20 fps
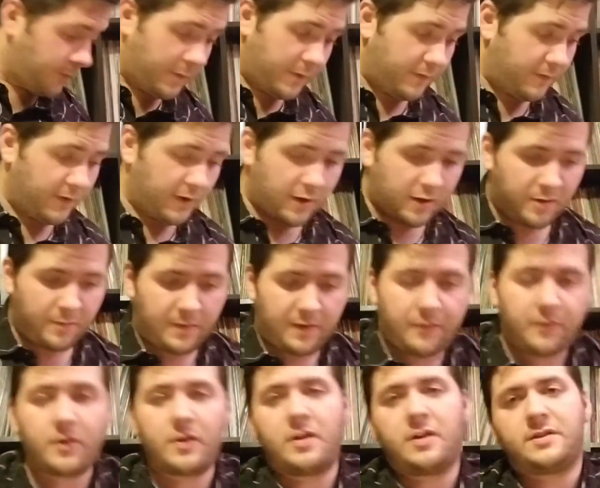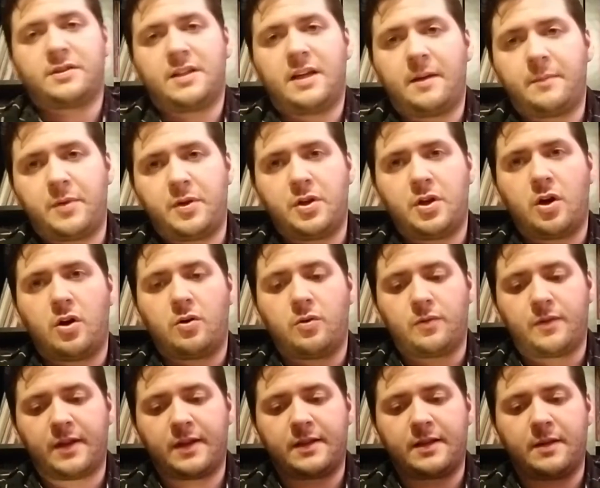been following me for a long time, you know that the